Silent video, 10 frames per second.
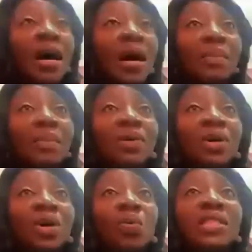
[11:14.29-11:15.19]
um,
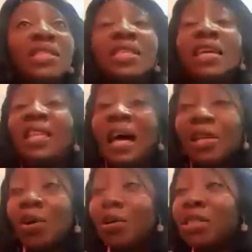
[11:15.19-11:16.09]
we're seeing
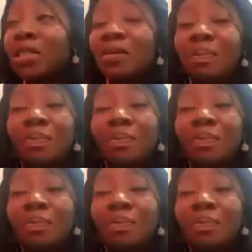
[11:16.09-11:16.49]
adults